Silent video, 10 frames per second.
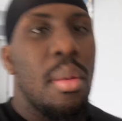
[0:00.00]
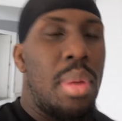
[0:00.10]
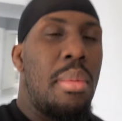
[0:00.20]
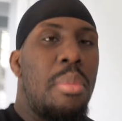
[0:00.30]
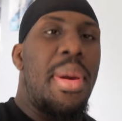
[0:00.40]

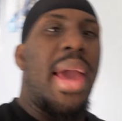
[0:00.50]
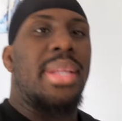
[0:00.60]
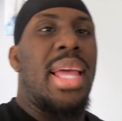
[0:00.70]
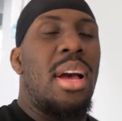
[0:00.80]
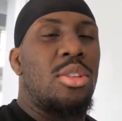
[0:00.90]
But I'm gonna
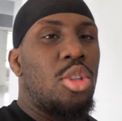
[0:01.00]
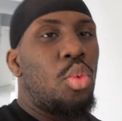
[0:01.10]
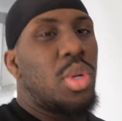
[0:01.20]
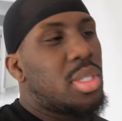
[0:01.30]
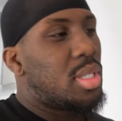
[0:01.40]
pack now, so
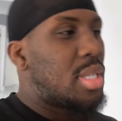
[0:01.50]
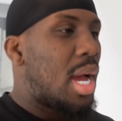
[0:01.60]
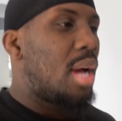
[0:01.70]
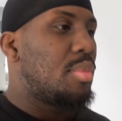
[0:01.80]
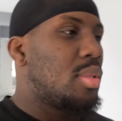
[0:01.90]
once it's
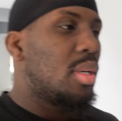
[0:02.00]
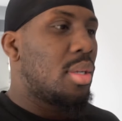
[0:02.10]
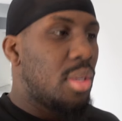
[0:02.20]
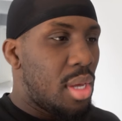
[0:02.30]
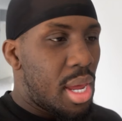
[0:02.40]
time to